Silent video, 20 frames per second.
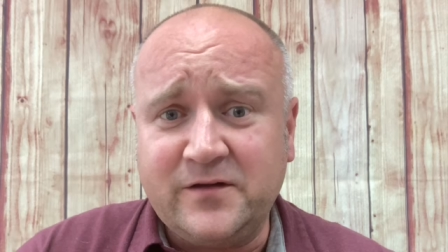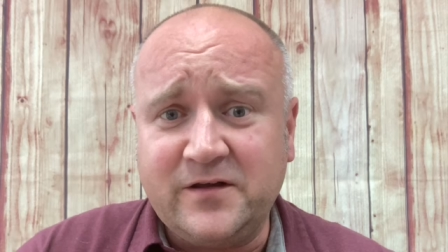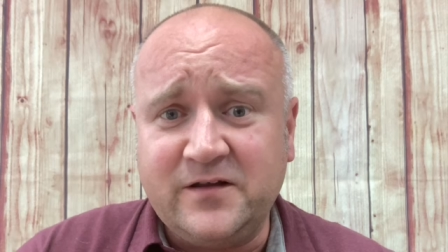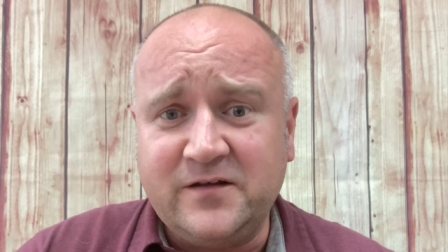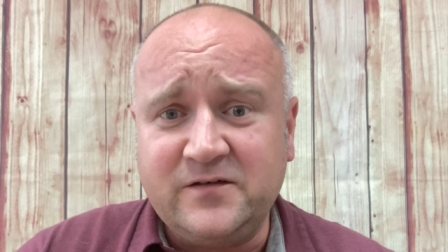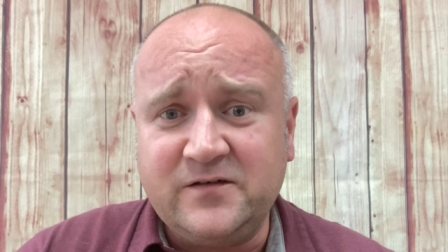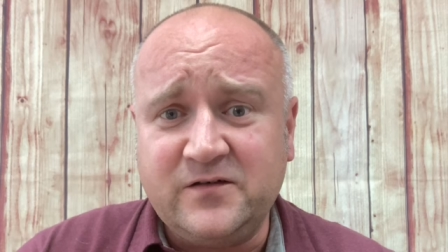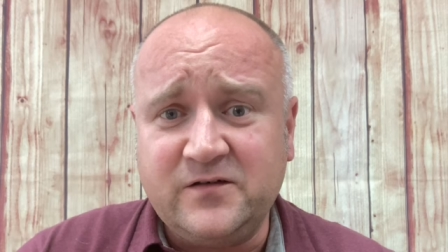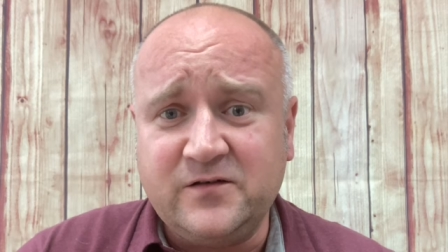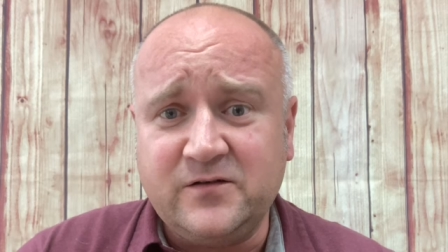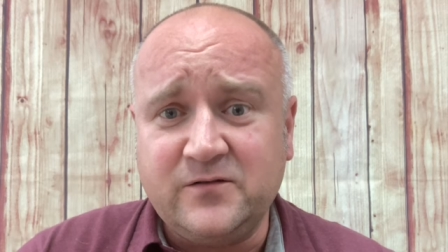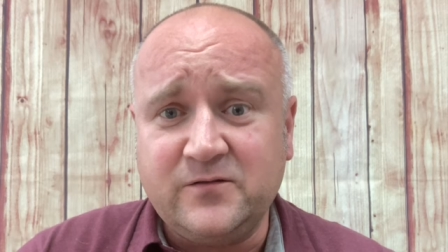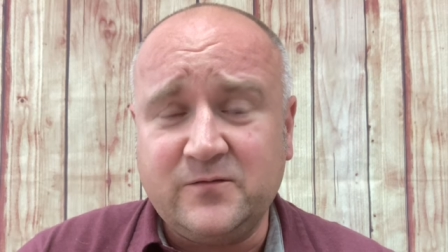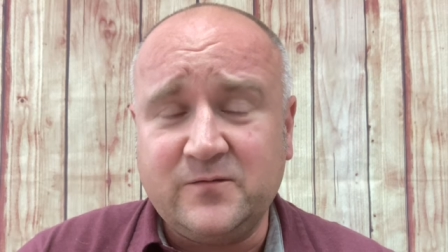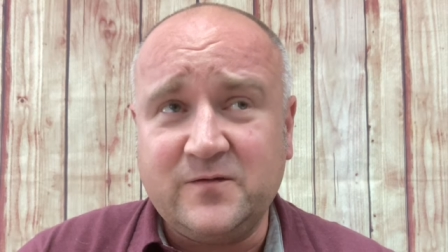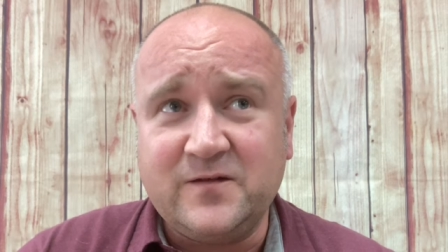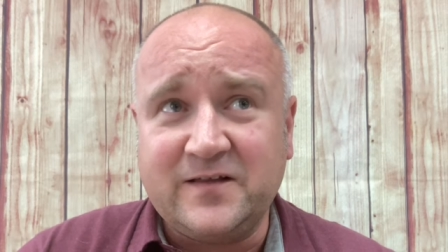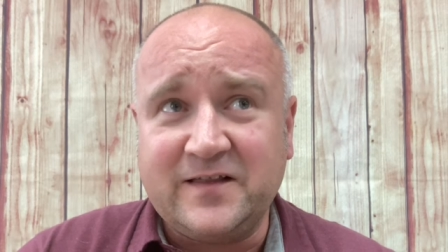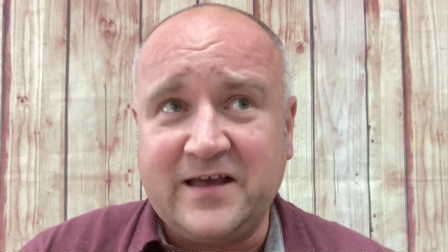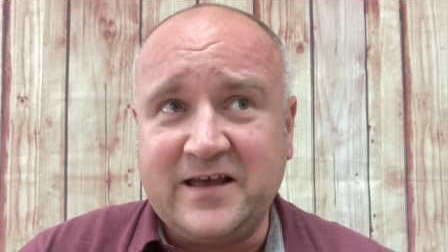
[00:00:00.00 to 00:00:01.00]
into
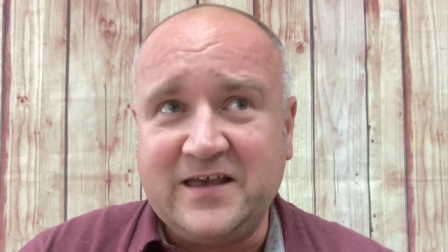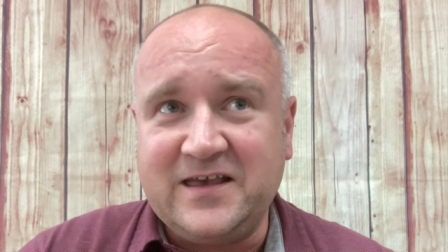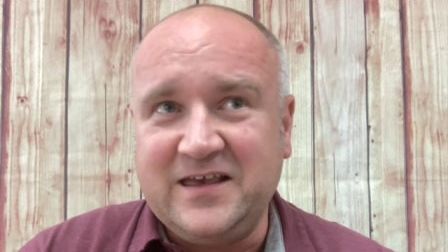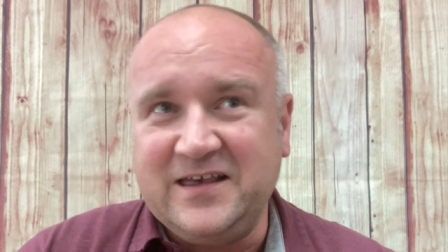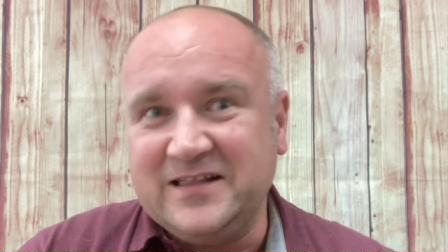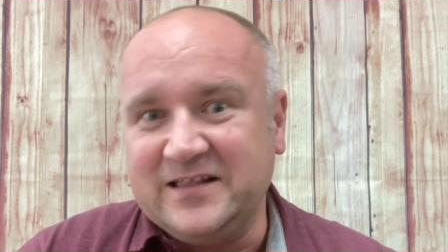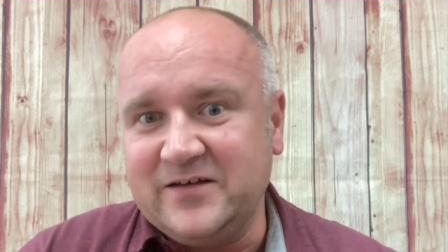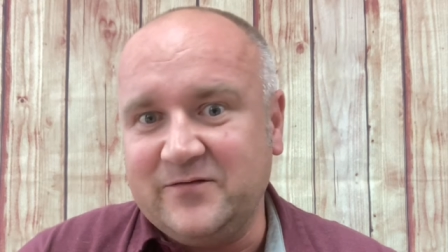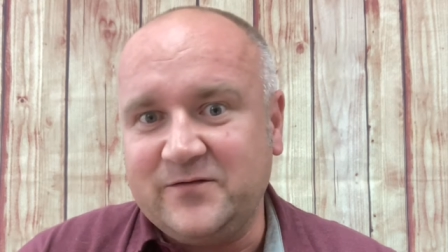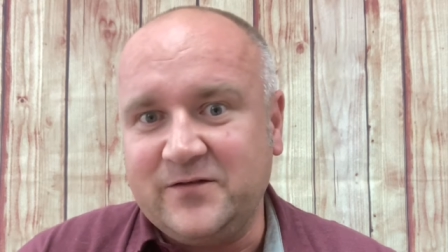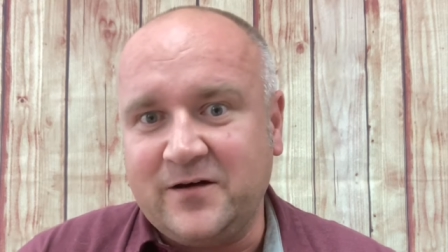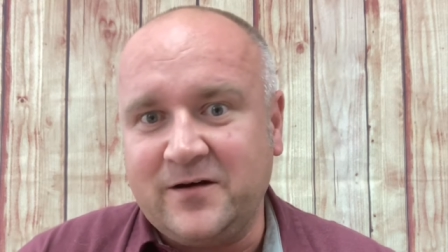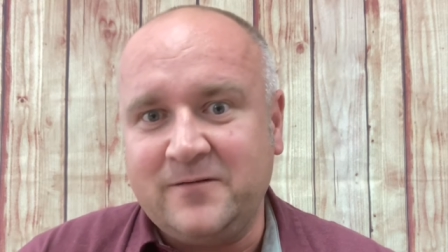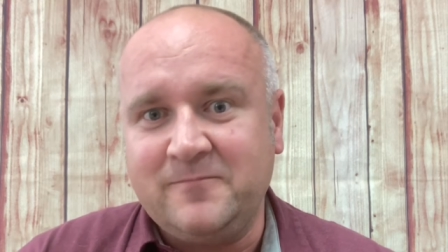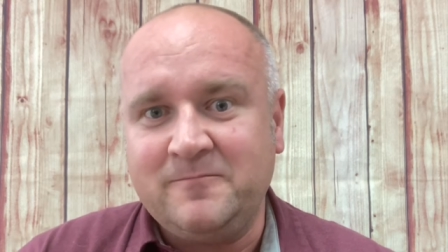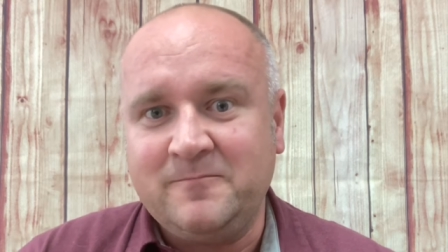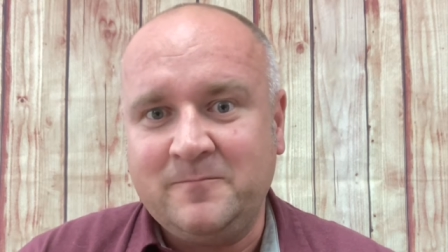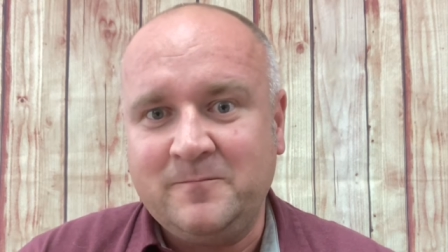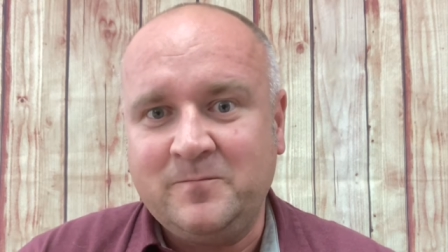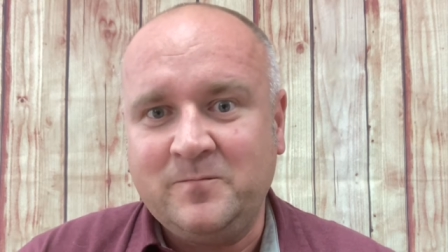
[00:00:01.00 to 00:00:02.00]
the lake he lived on.